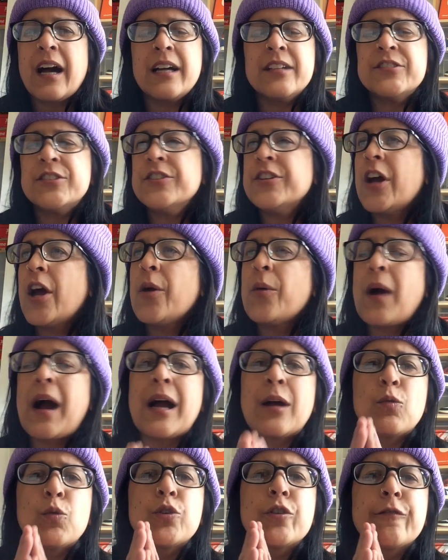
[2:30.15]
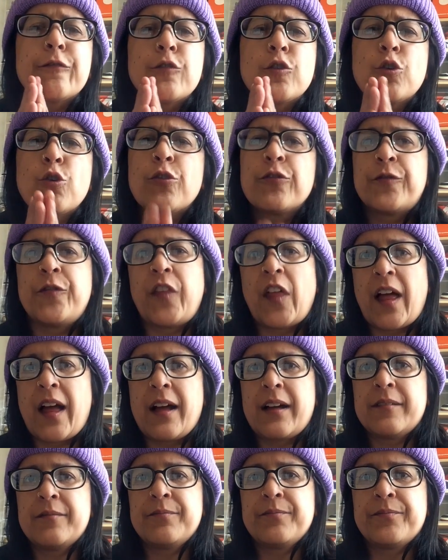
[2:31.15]
You know, I would have loved
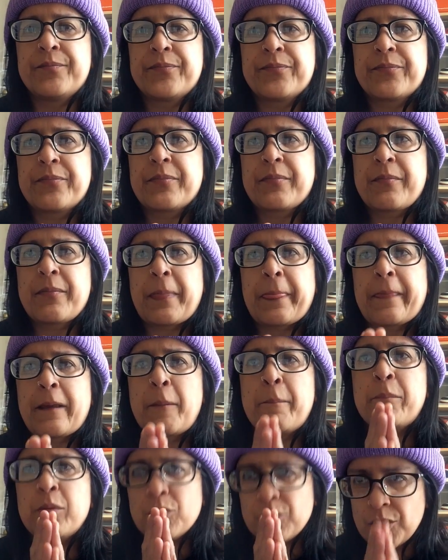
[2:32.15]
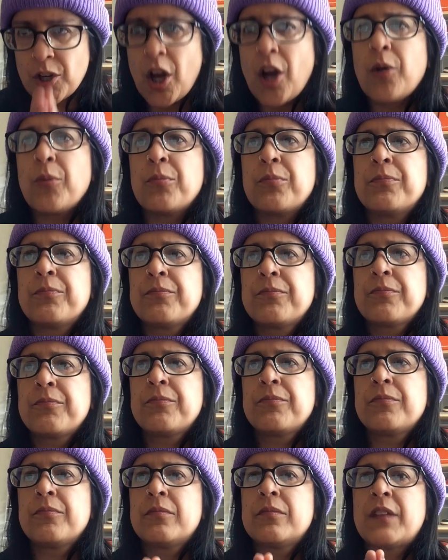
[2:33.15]
that, but no,
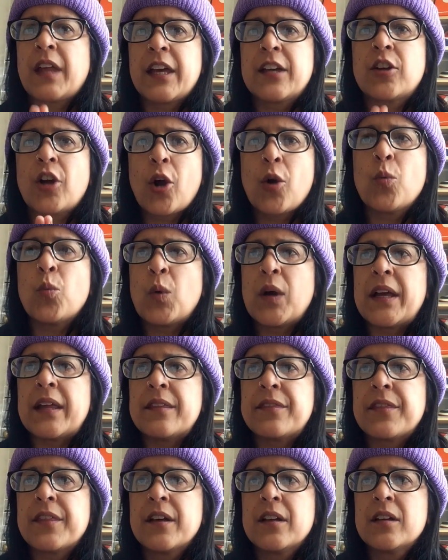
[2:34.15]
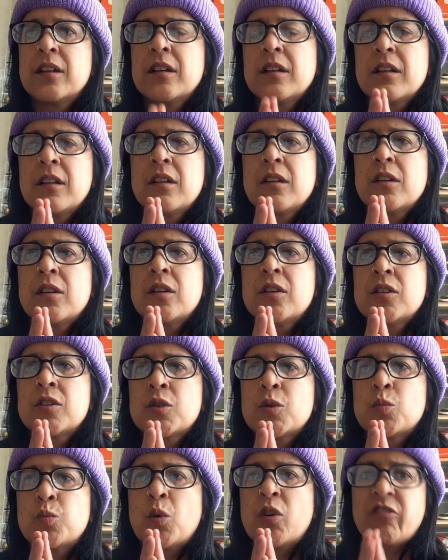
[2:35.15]
they go with
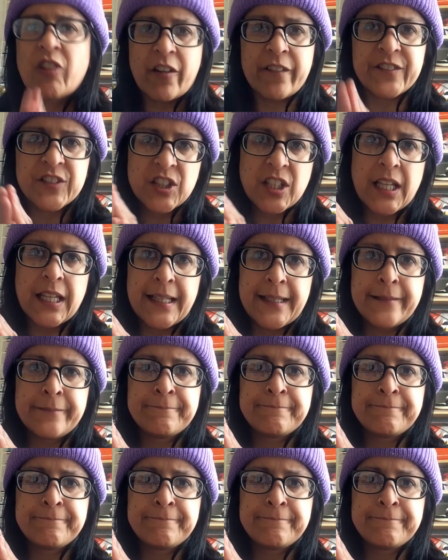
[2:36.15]
Swarovski.